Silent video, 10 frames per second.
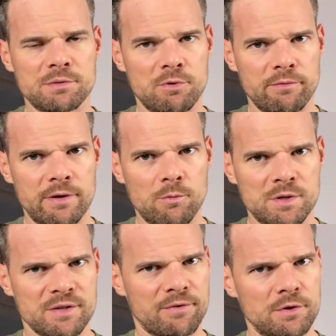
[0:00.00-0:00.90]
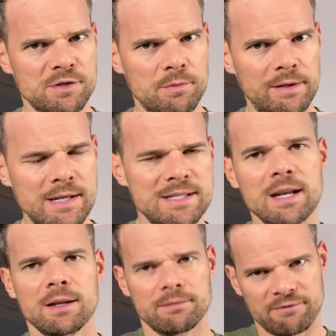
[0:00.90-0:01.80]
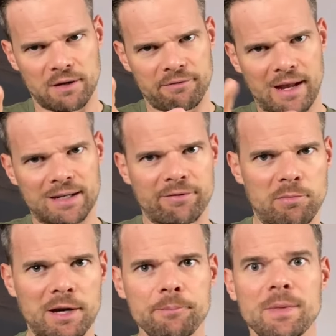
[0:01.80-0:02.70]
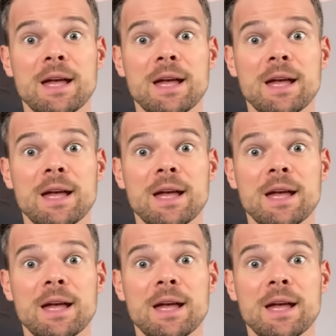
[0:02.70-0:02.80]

movie was first released, Fun fact, everybody.